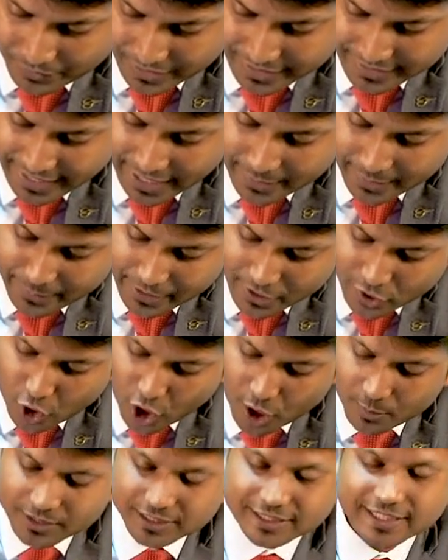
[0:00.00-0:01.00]
It can be a
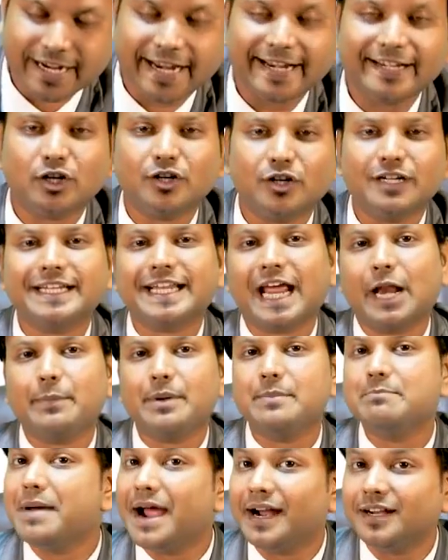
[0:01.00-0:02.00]
common crate or it can
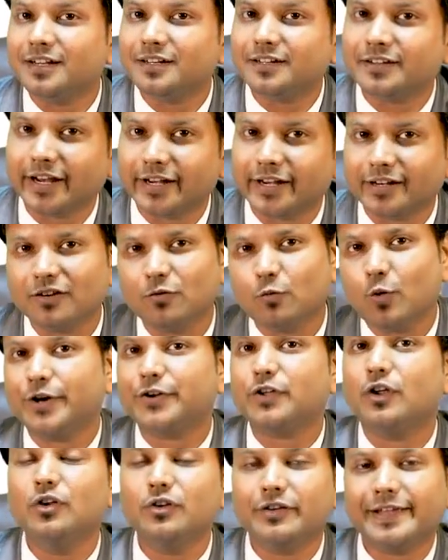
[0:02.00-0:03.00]
be banded crate.
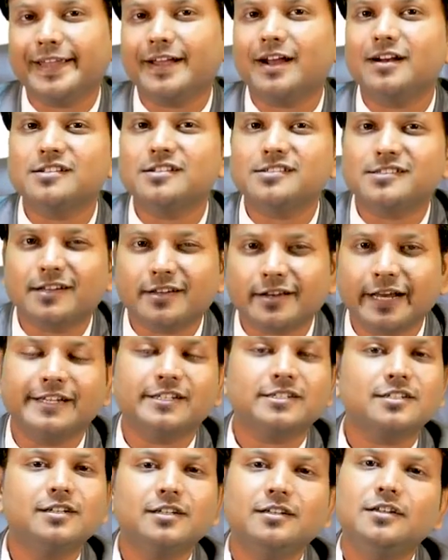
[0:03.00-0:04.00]
What you are looking at is a
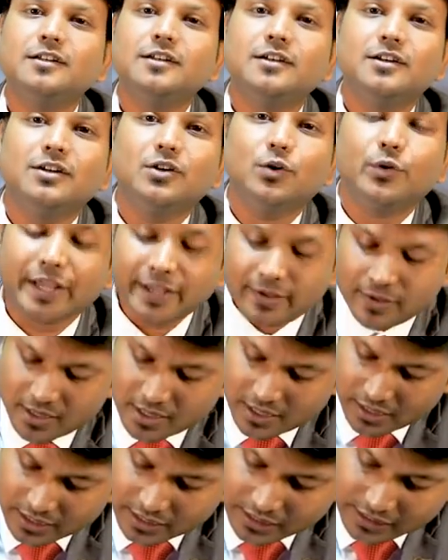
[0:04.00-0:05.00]
crate. Okay,
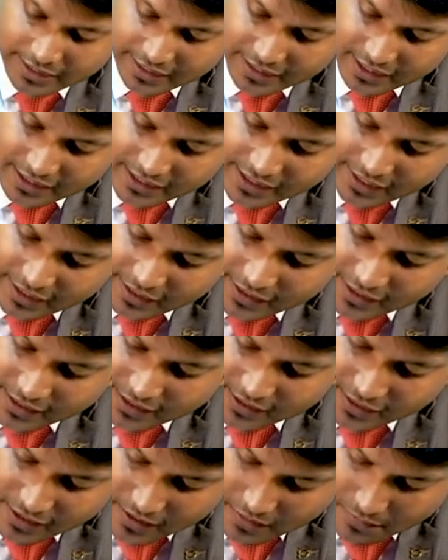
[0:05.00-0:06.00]
this
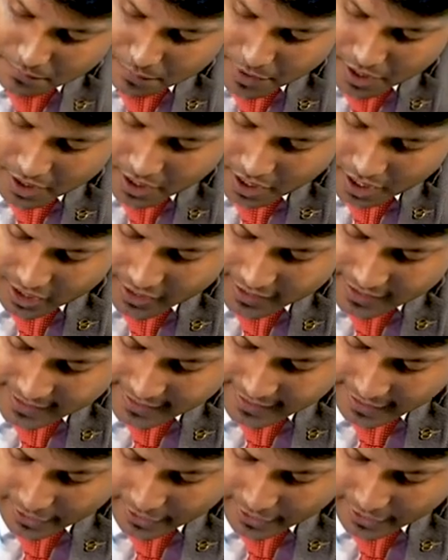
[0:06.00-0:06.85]
is Bungarus